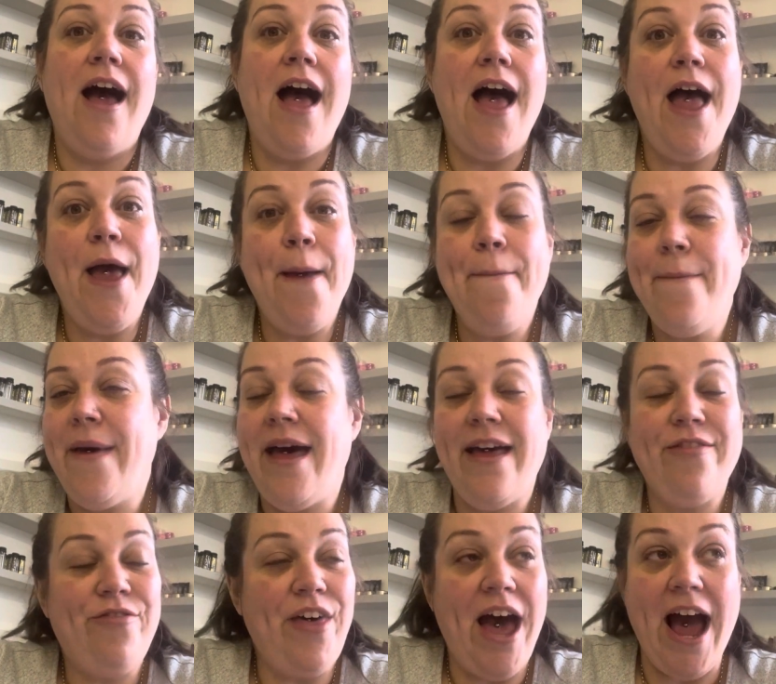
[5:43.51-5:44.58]

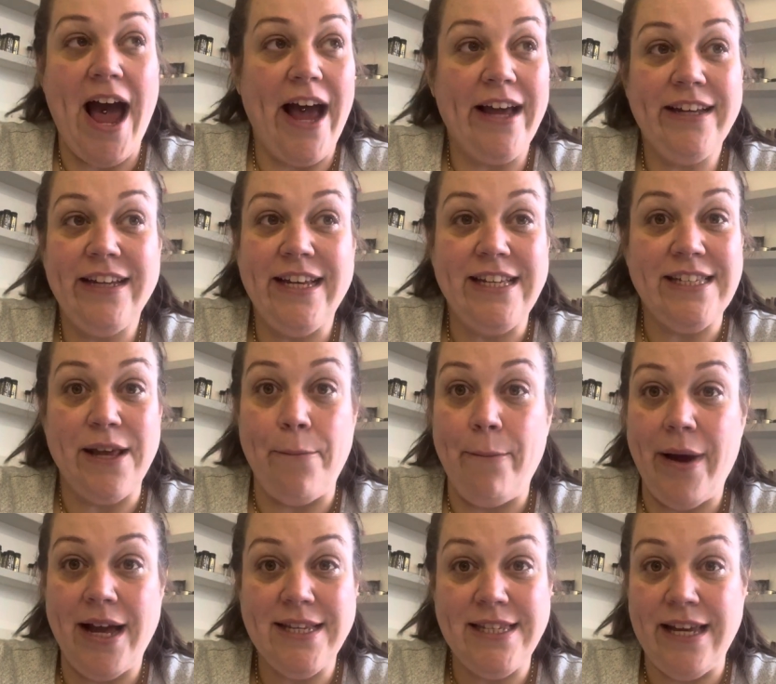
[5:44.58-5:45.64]
That is a
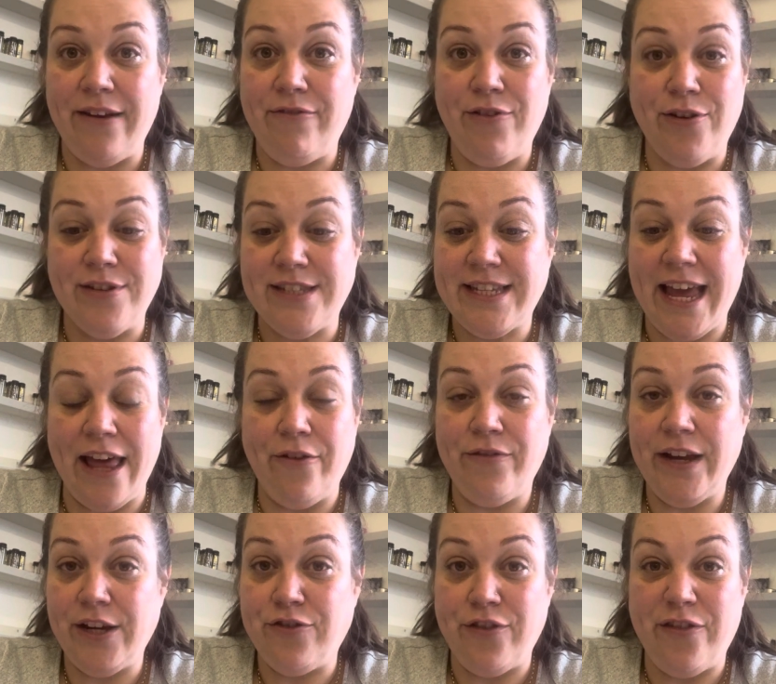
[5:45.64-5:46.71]
massive non-scale
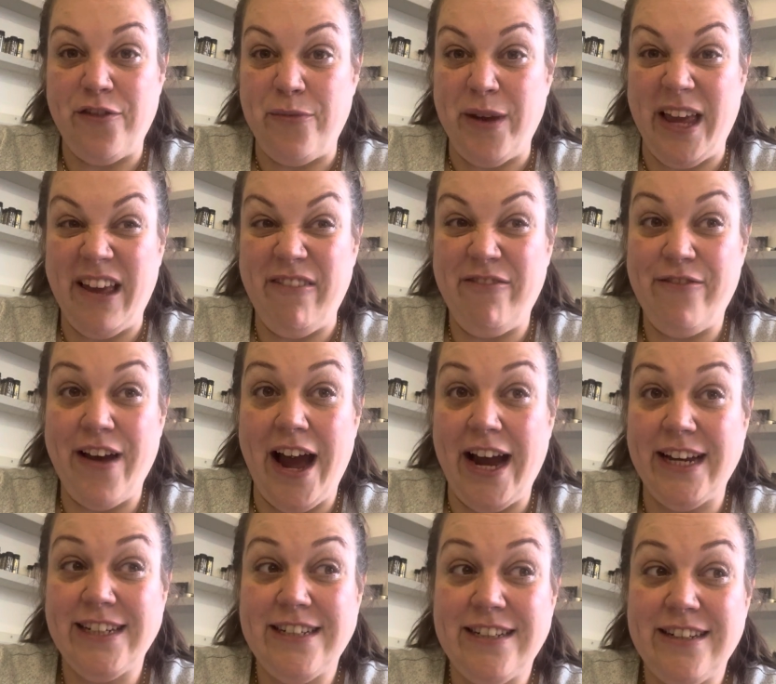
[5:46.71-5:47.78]
victory for me. In
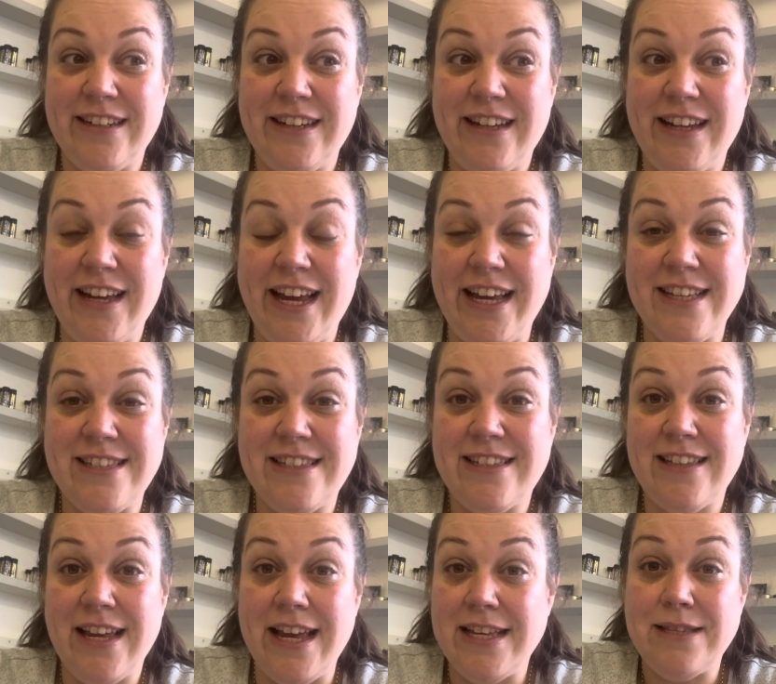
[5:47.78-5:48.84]
fact,
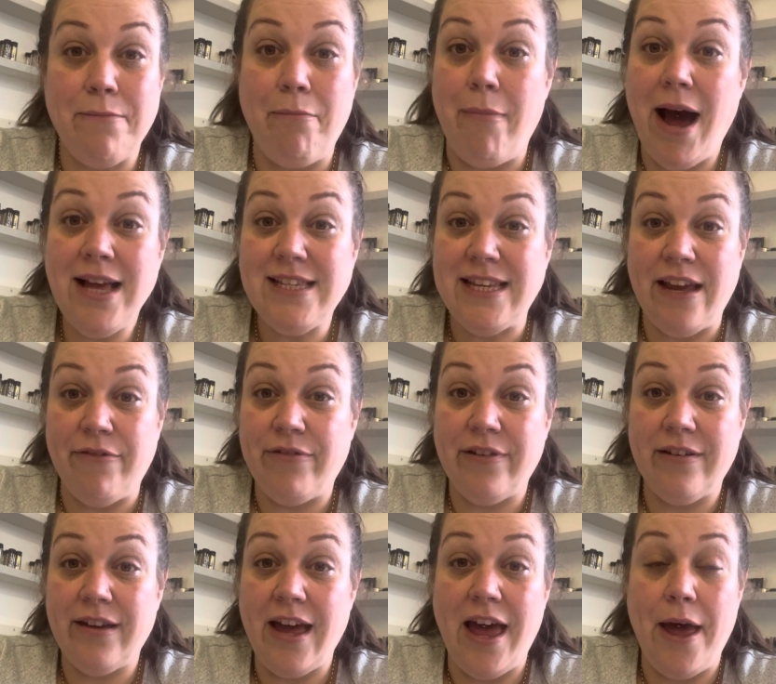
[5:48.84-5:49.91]
it's massive.
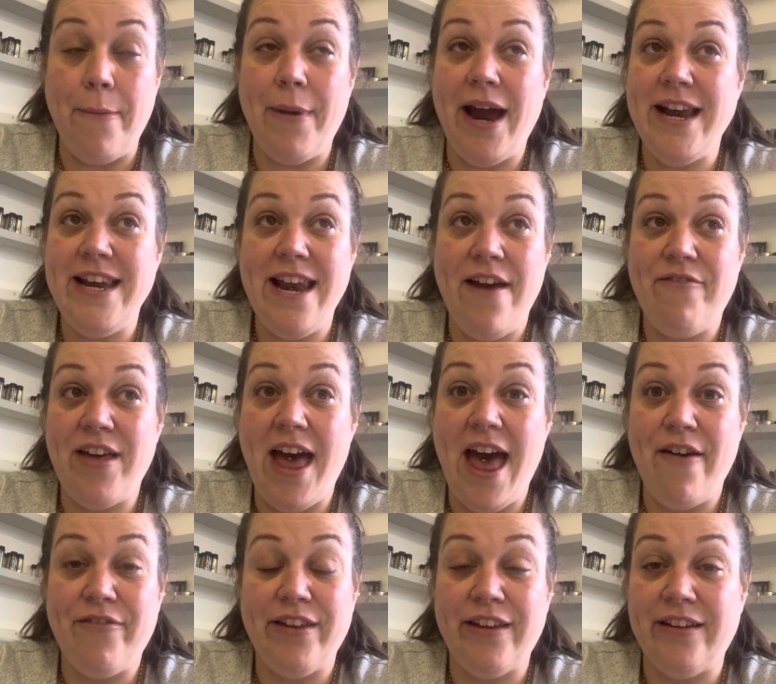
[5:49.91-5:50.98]
I never
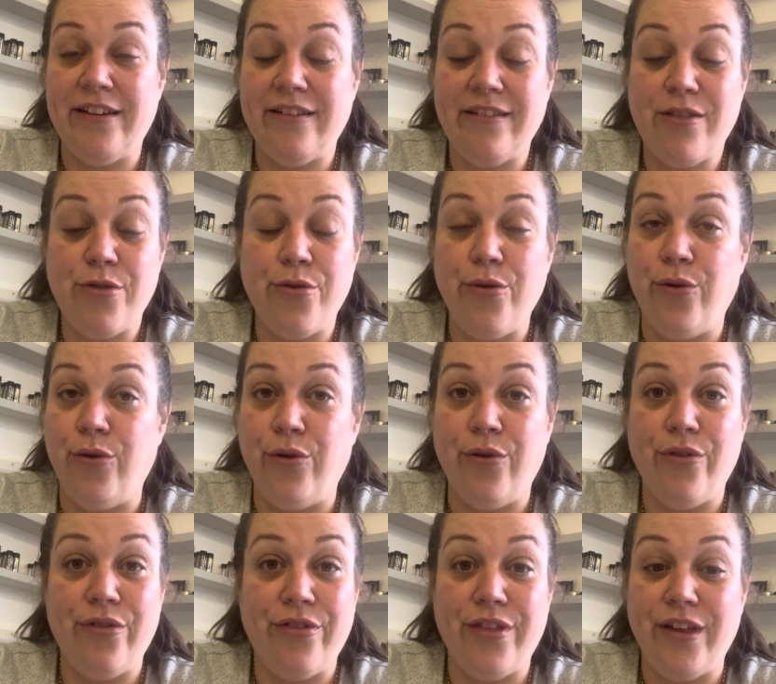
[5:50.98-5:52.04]
ever
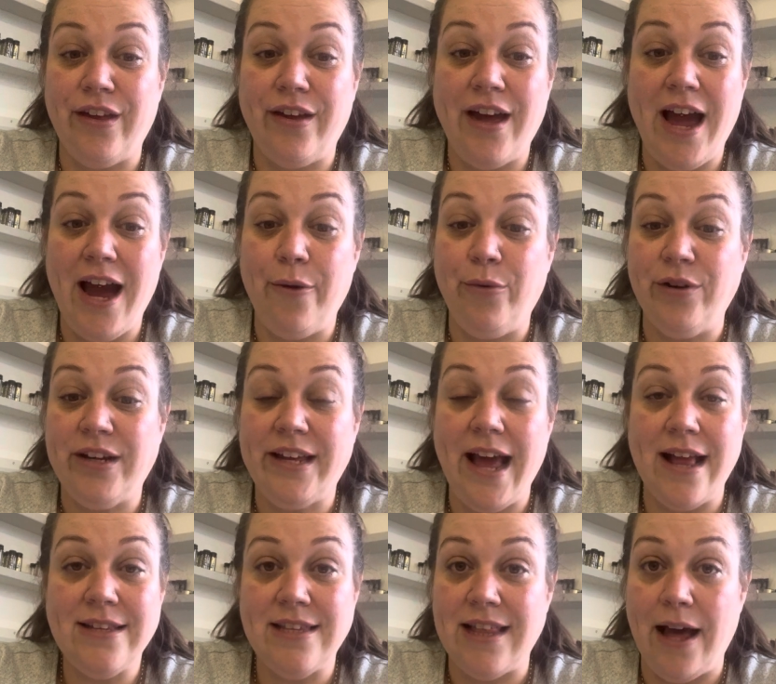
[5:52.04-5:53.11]
thought that I would
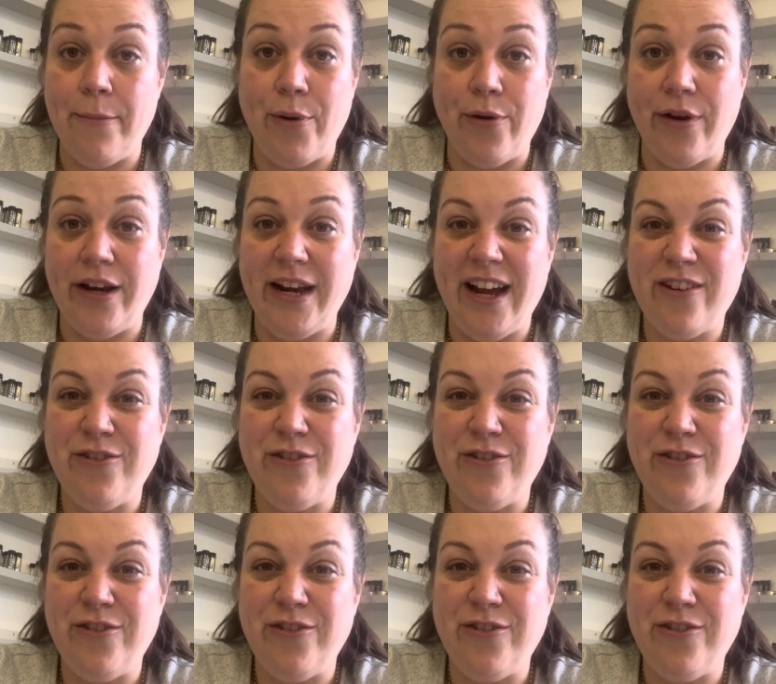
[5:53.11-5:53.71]
get to that point.